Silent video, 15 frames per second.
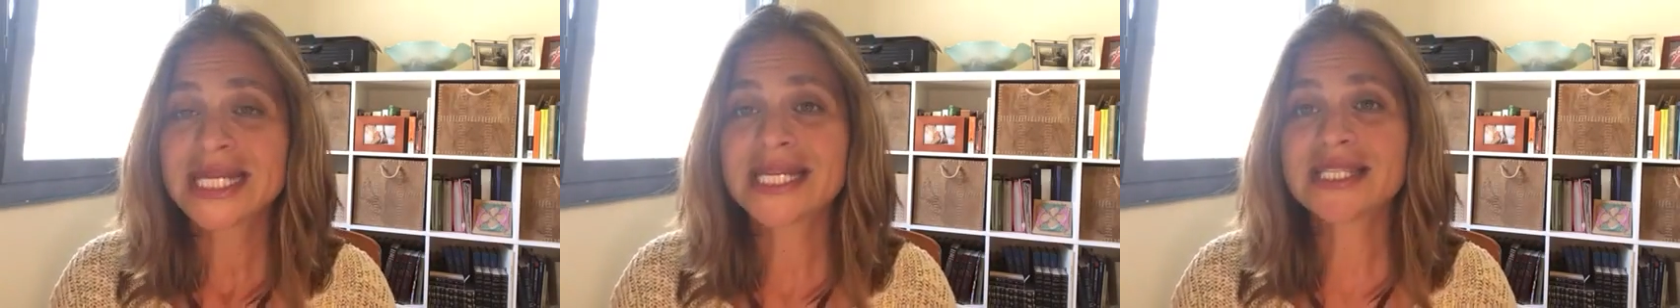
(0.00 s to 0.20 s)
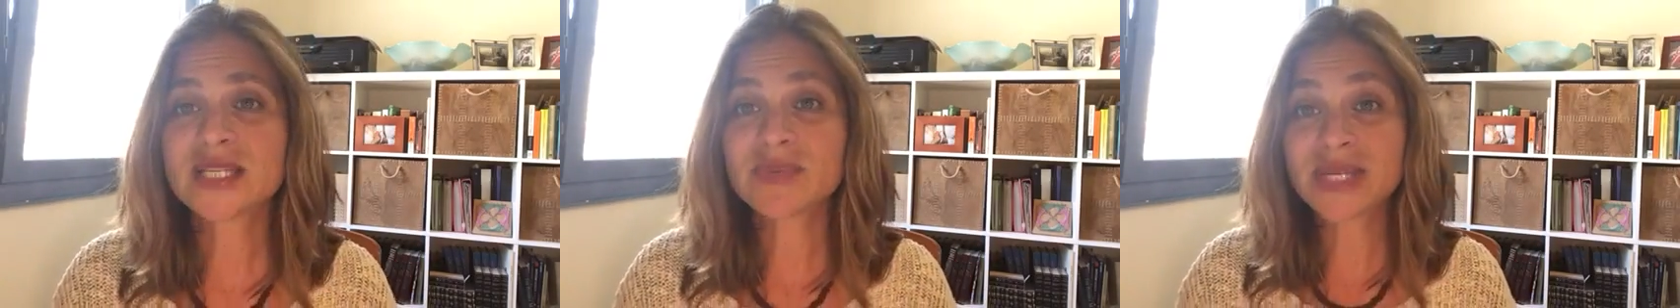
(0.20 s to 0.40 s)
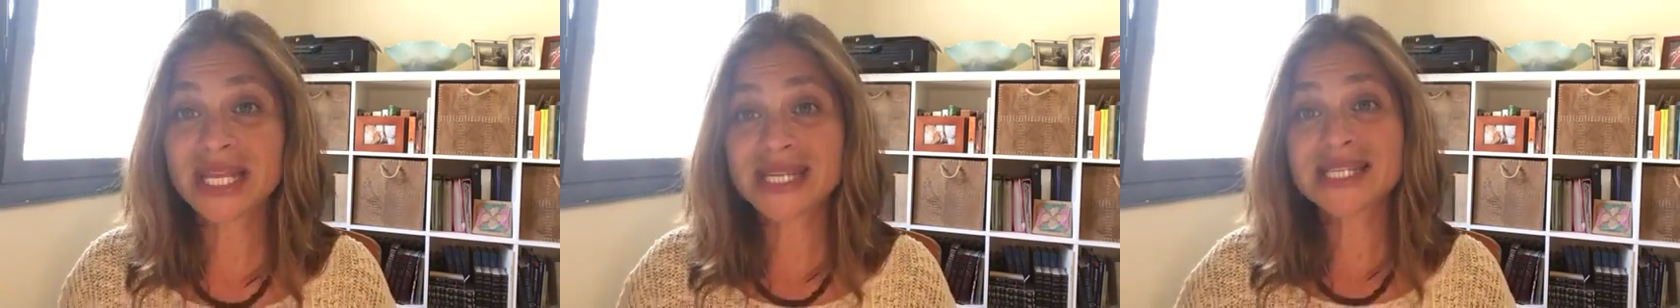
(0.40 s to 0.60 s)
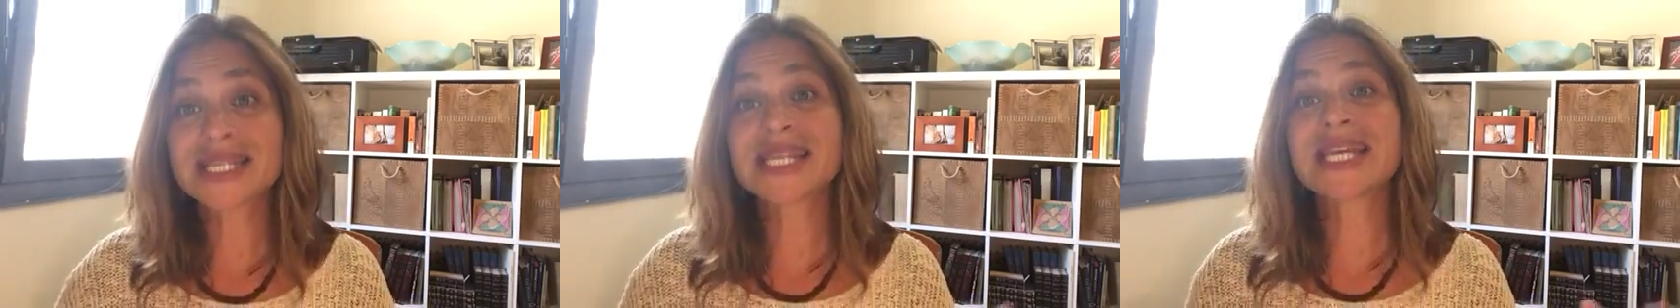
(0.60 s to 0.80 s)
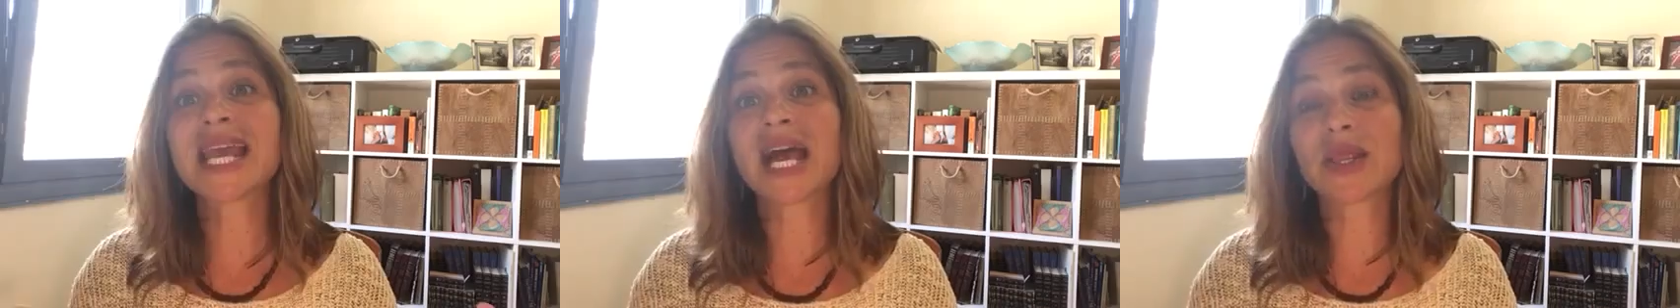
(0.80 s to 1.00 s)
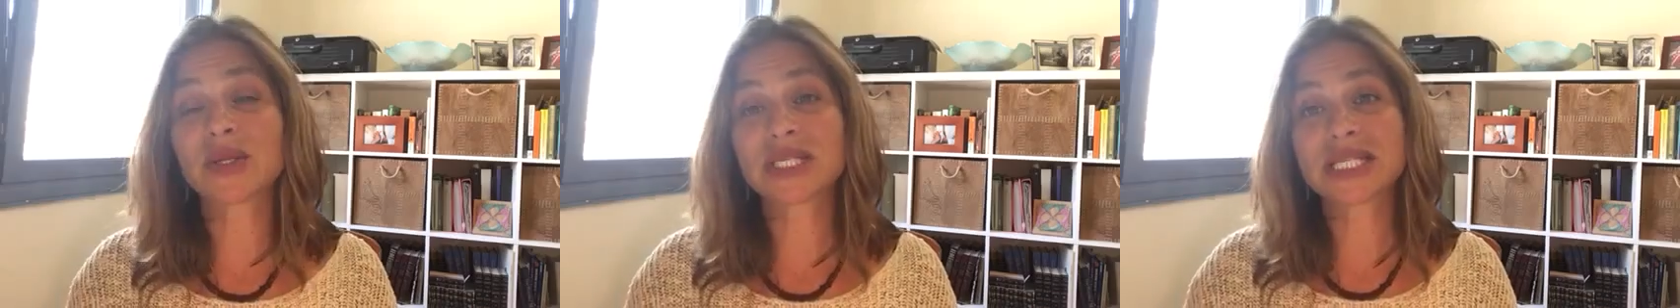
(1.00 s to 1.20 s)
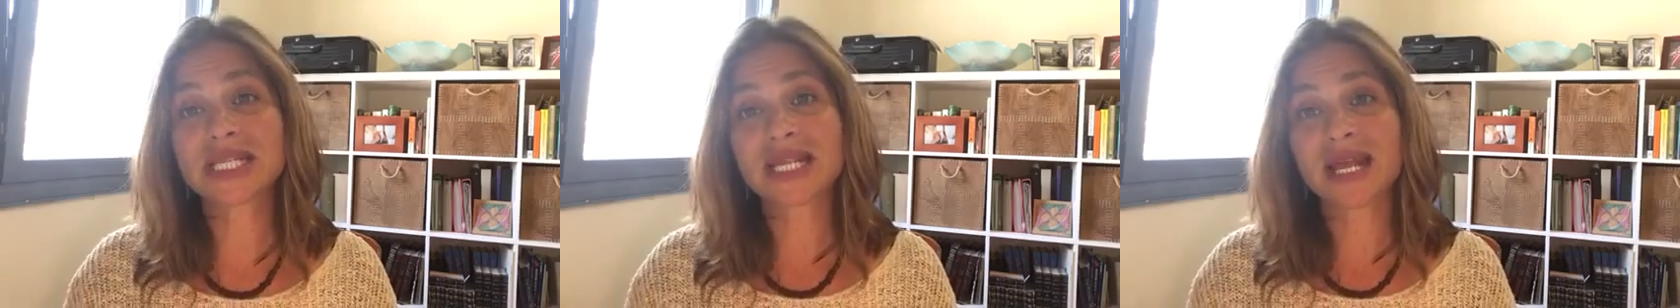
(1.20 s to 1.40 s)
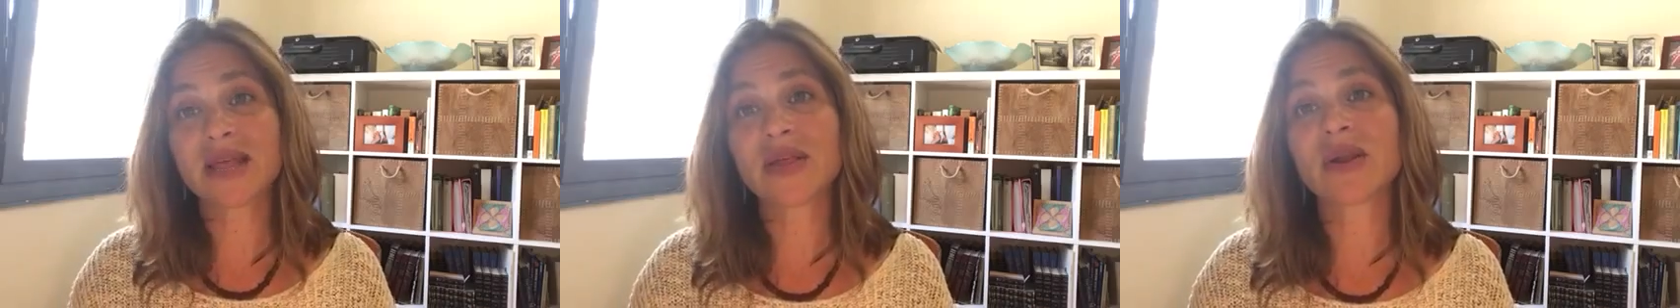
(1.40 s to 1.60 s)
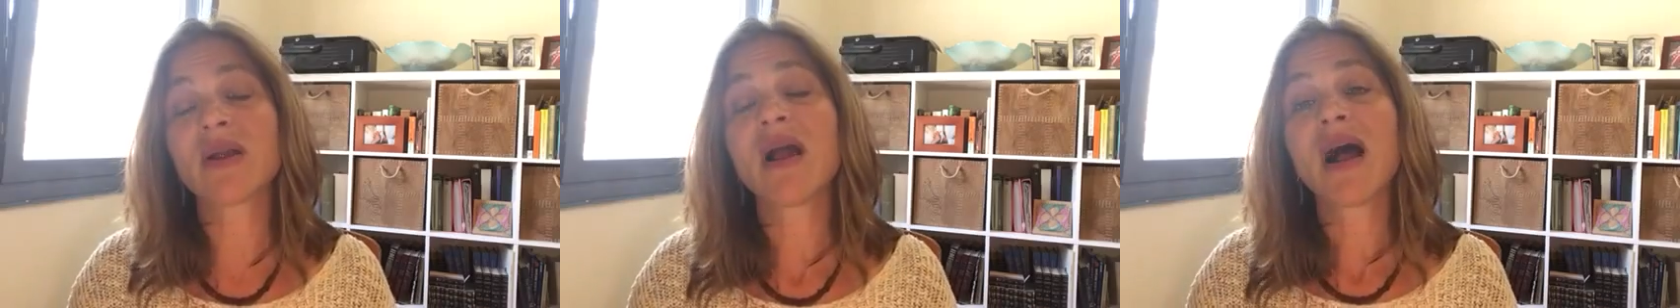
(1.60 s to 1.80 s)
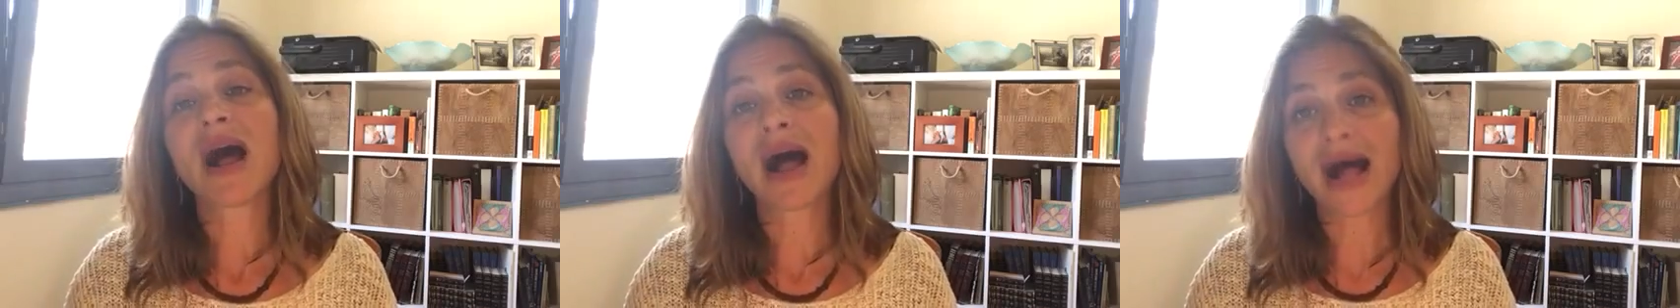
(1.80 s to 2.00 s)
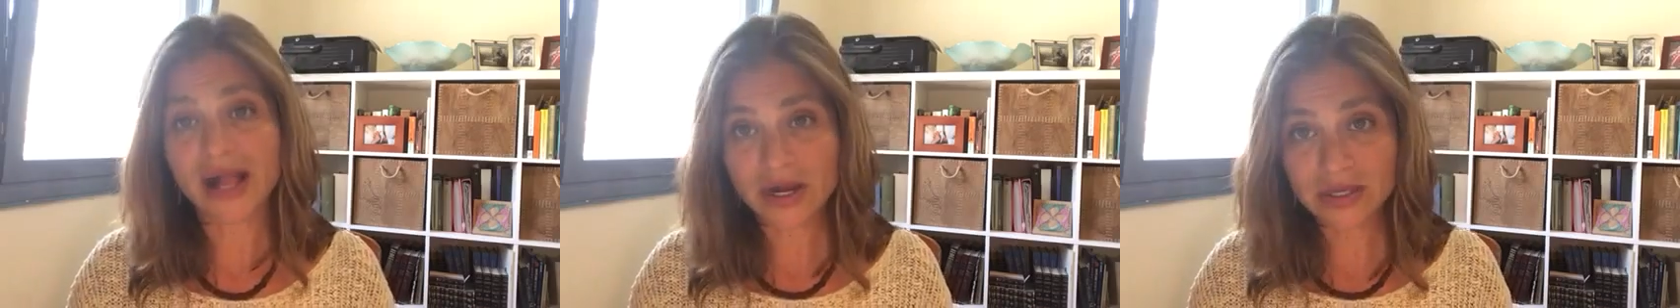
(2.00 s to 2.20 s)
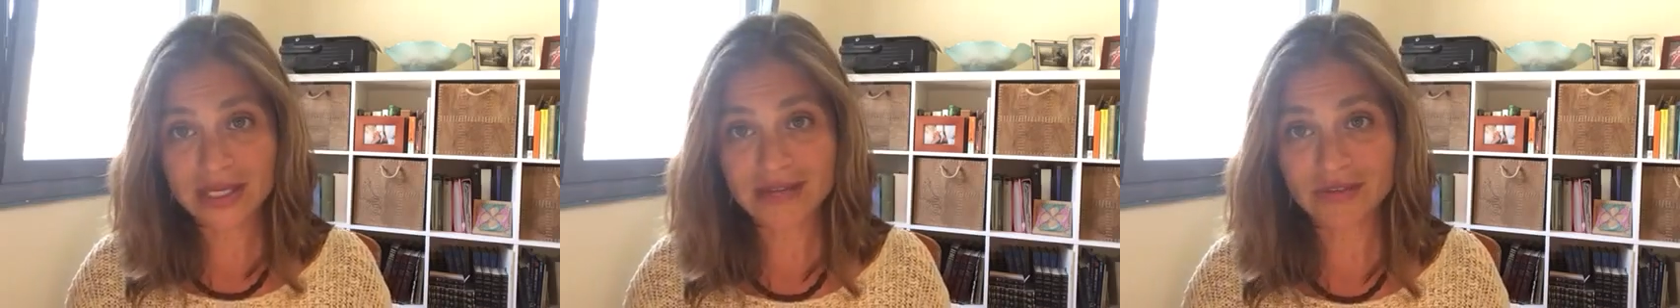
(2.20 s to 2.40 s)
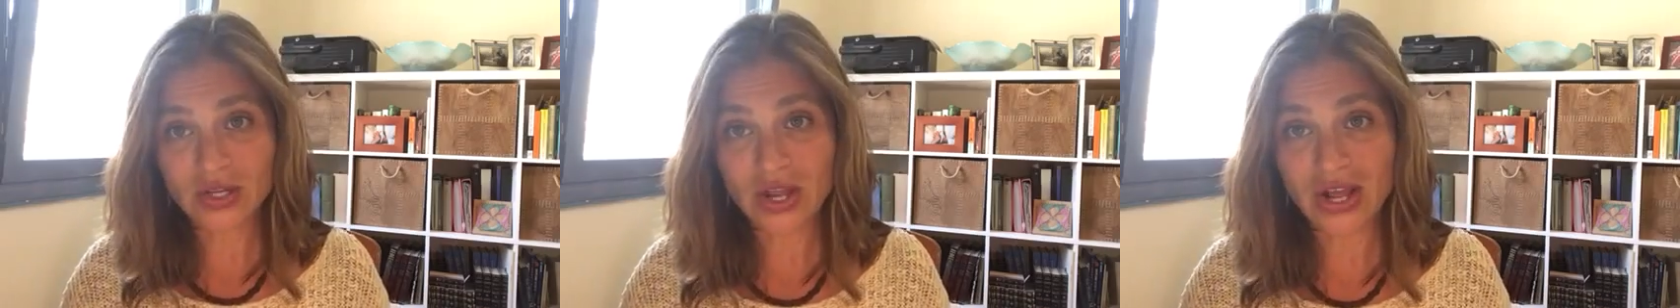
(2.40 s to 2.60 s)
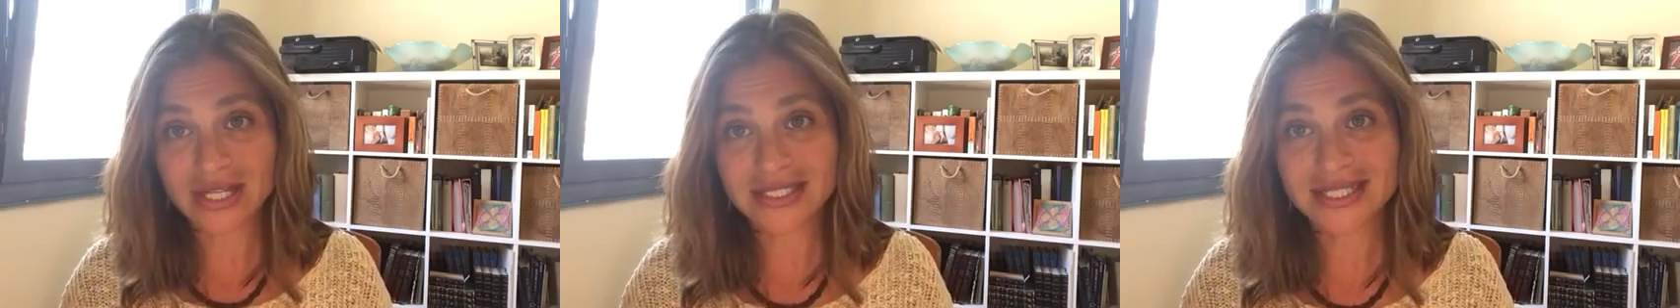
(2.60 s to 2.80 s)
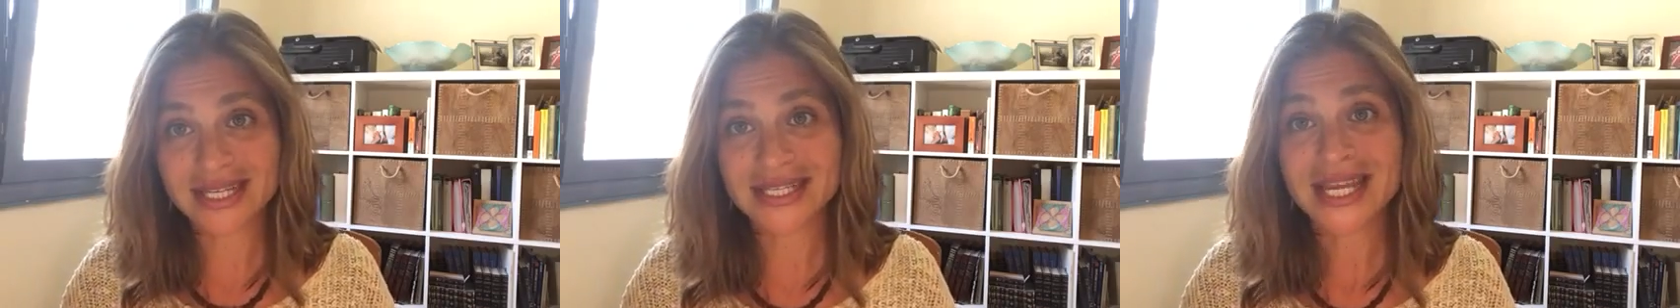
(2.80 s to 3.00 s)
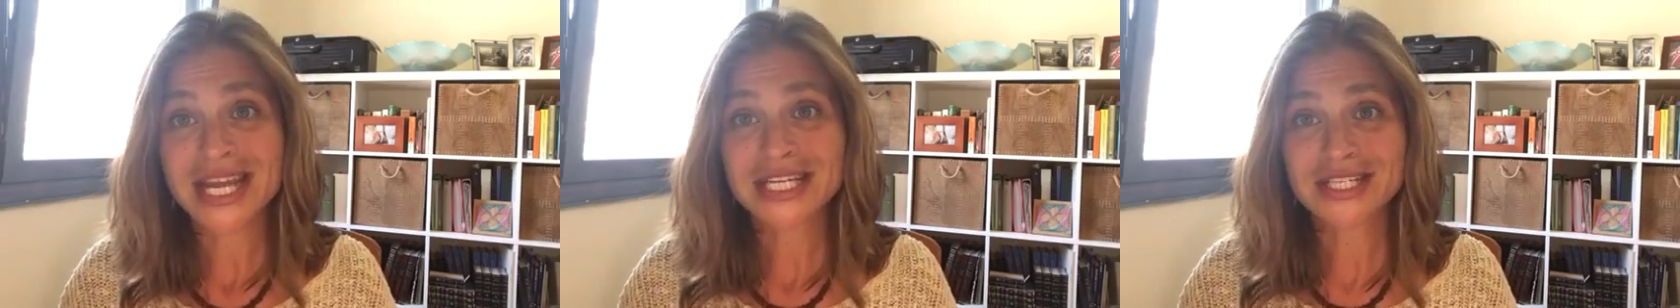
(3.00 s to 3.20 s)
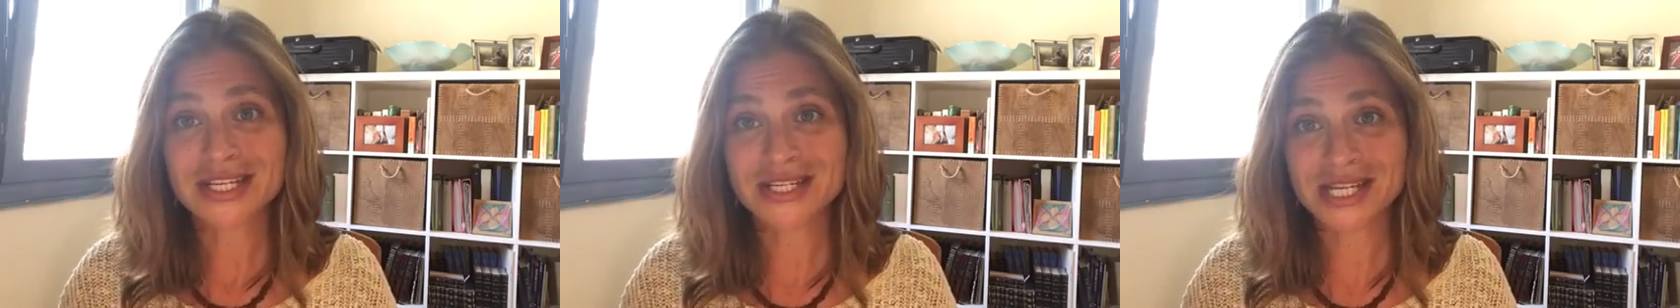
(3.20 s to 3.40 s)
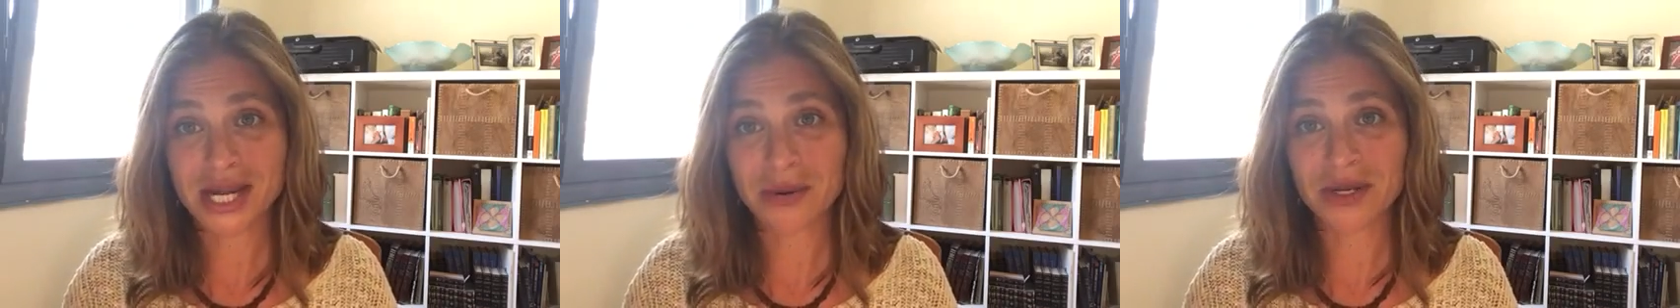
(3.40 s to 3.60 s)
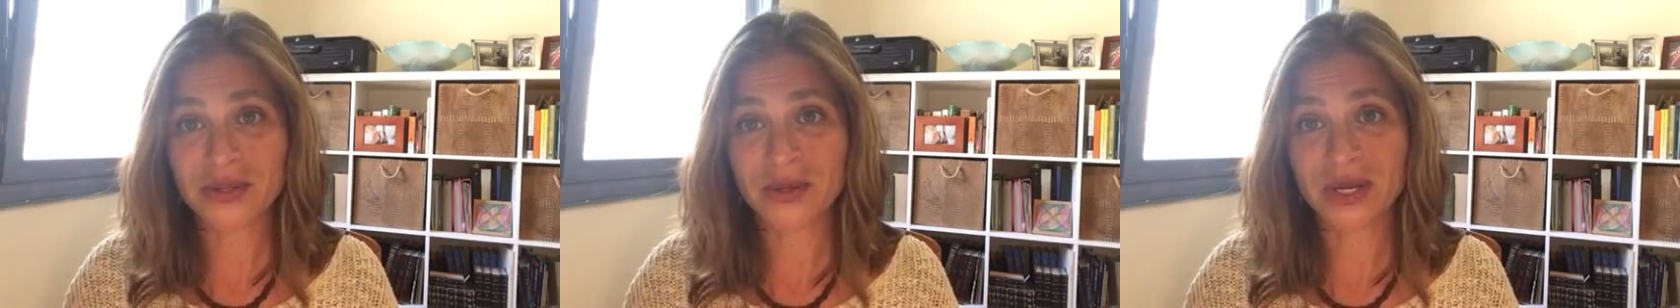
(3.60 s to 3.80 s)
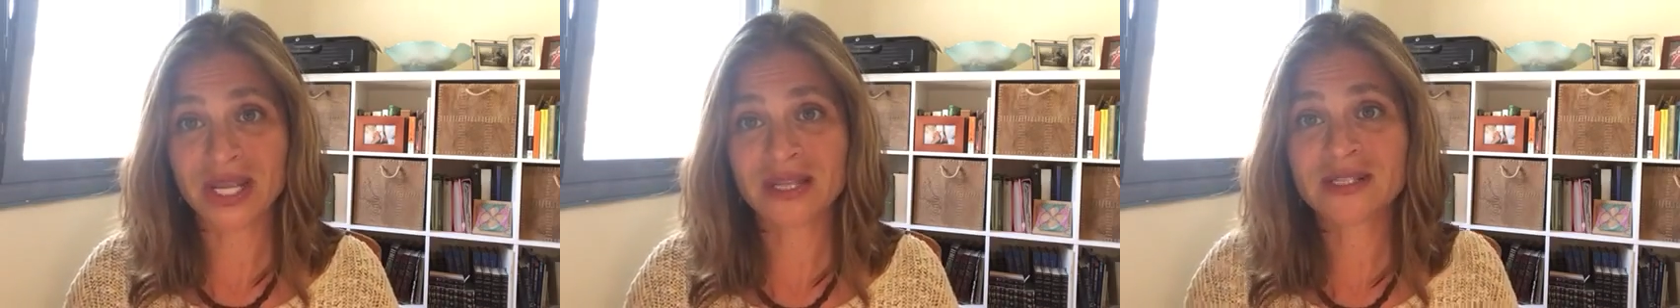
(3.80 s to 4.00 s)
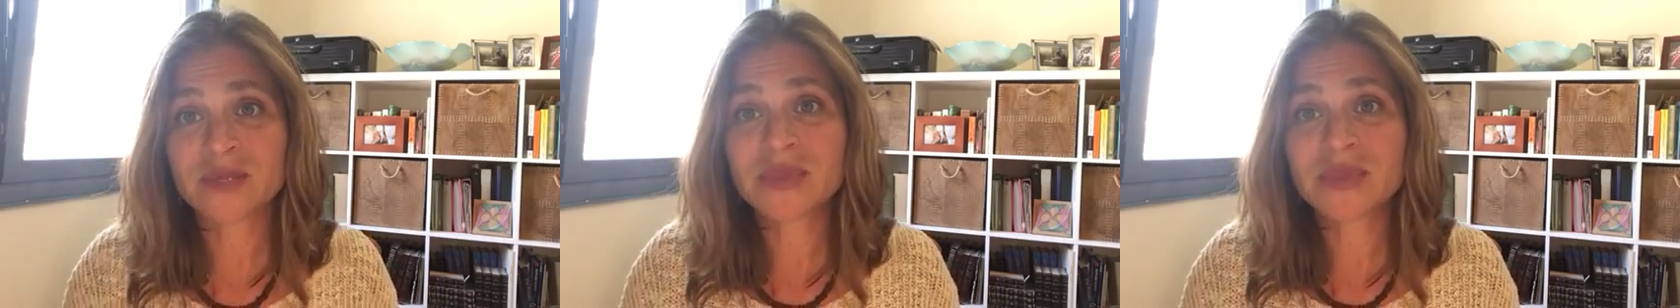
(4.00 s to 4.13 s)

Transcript: is to begin to gather together higher level content to share with your kid,